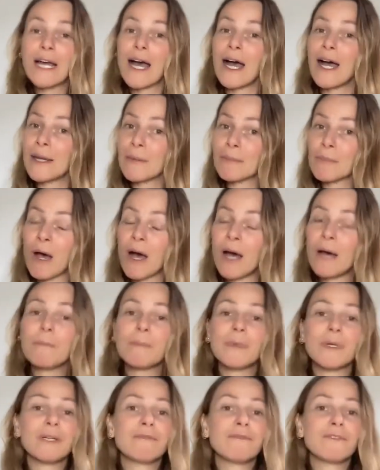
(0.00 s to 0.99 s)
I am
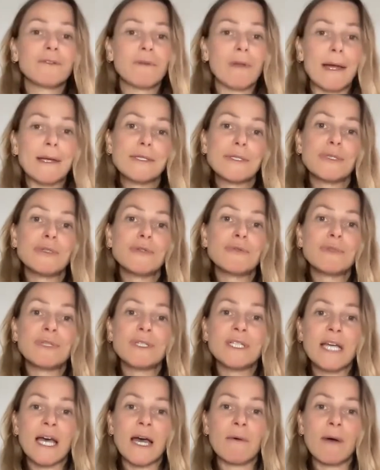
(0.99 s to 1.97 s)
not, but if you like to do the
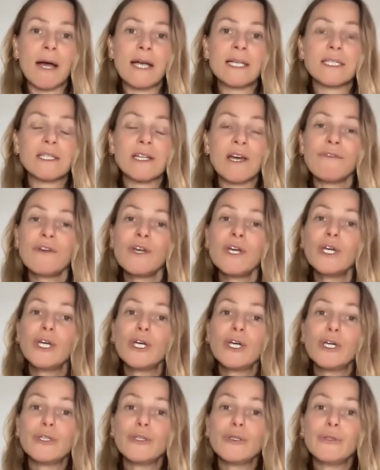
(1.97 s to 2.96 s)
DIY stuff,
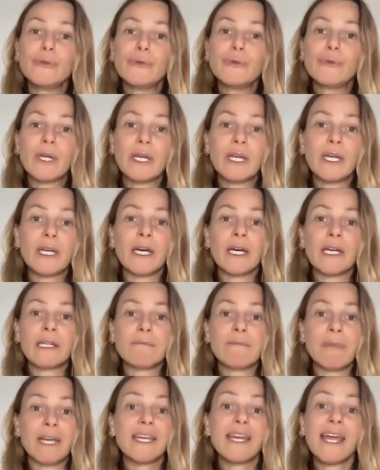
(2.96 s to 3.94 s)
you
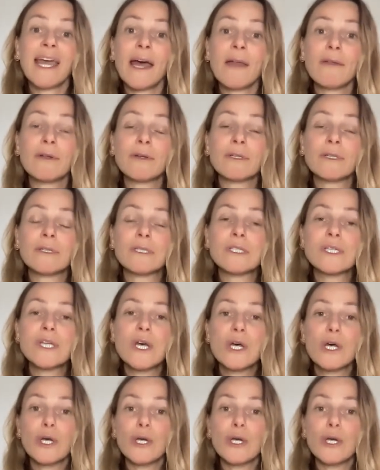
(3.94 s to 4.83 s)
can make candles.